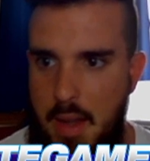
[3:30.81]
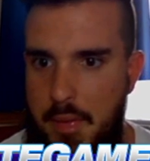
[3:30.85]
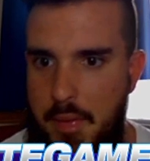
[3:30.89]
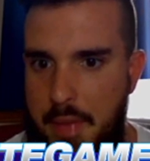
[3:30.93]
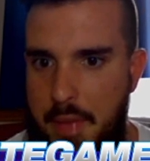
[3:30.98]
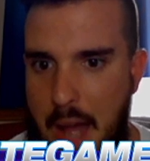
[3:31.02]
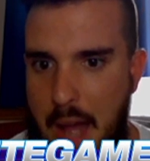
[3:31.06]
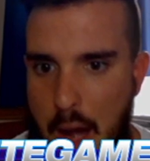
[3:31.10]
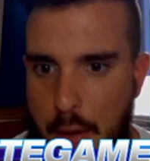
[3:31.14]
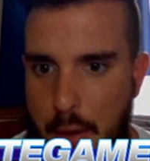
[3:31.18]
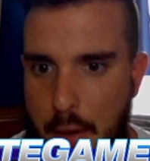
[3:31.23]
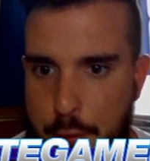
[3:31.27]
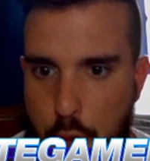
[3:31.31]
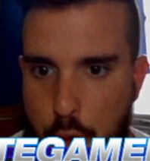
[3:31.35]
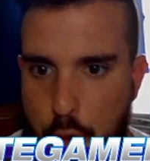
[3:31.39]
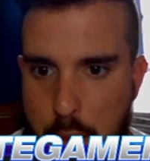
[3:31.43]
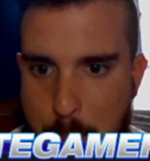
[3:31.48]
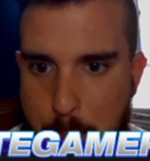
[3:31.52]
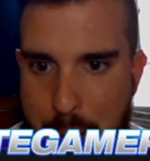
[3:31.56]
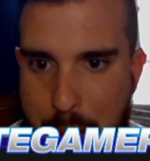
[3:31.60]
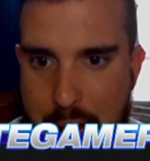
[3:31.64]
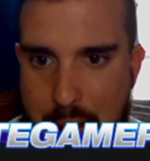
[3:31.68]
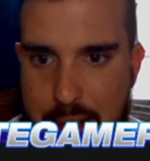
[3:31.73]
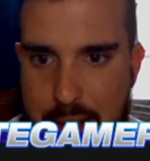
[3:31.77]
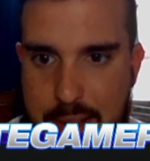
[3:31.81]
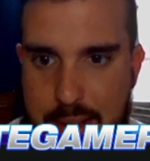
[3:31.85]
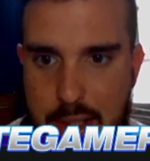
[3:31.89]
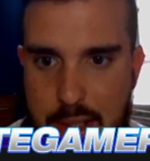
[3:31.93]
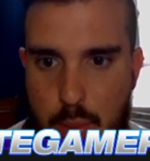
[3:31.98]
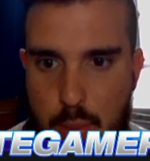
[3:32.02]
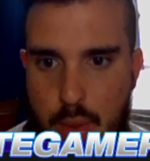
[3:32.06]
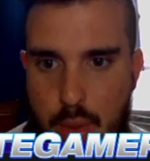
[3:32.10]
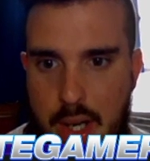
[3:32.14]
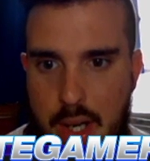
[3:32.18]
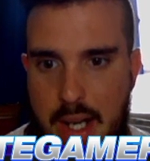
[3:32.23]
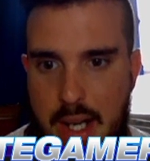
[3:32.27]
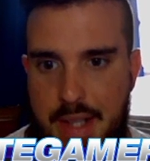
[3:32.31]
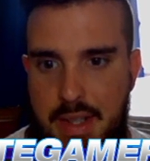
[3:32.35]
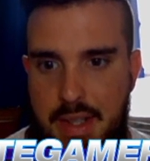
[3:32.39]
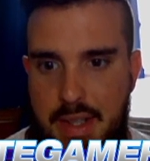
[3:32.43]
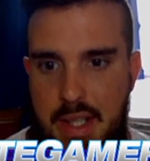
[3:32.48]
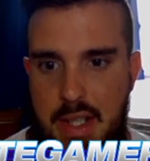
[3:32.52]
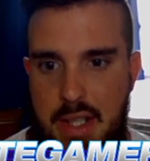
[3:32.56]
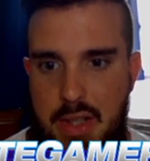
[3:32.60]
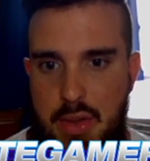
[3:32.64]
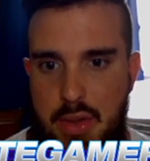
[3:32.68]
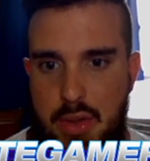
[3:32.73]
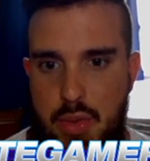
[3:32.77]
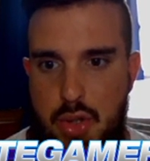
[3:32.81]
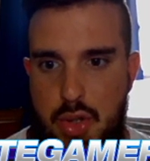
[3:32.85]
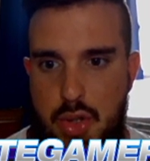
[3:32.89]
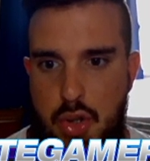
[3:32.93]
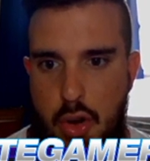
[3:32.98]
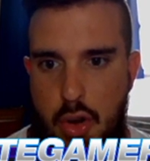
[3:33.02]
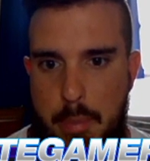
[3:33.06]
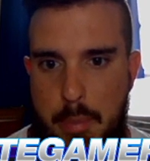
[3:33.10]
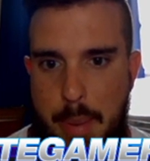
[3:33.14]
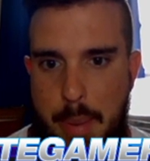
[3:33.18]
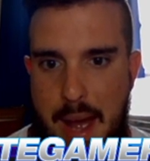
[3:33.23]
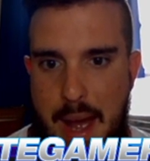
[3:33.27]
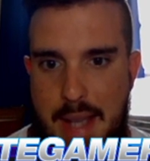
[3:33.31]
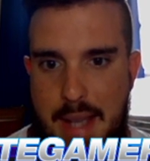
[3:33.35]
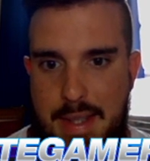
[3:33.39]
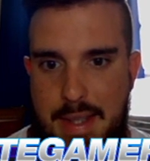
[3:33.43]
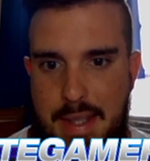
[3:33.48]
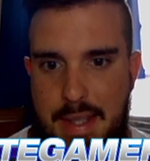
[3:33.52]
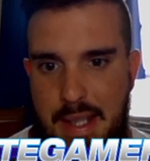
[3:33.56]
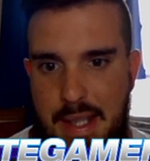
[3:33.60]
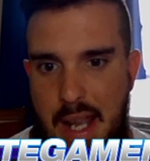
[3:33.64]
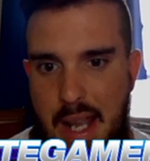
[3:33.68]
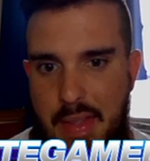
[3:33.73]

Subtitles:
Now for the passing, we're going to get these 2 short passing,